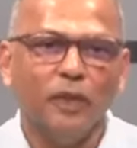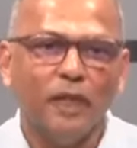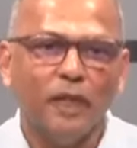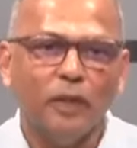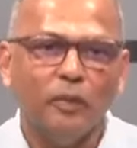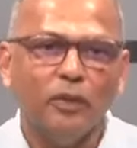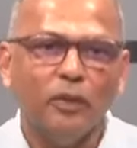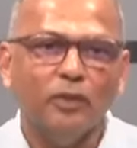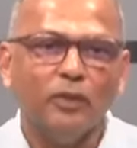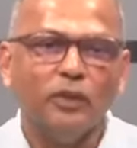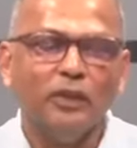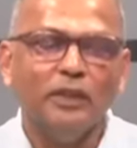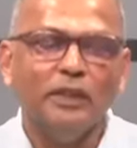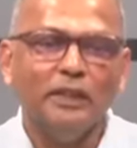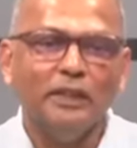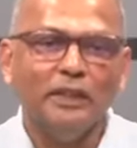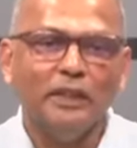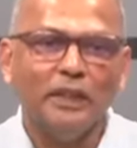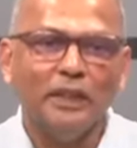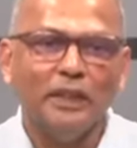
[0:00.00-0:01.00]
able to
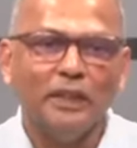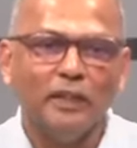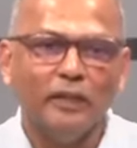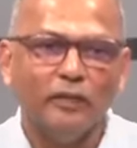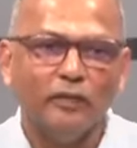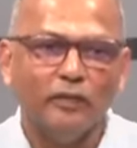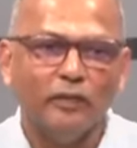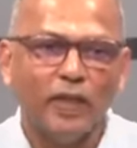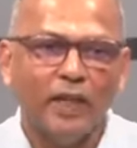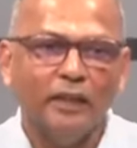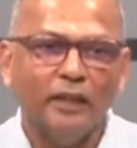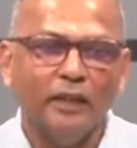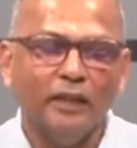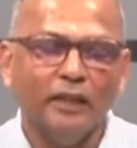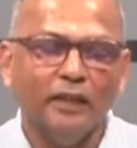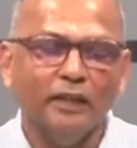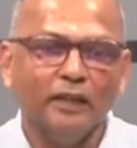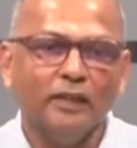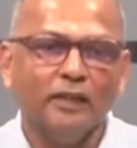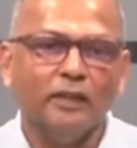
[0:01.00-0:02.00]
detail their
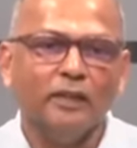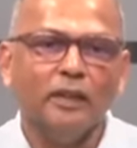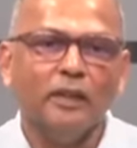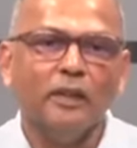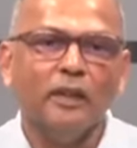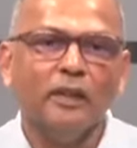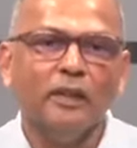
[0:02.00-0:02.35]
findings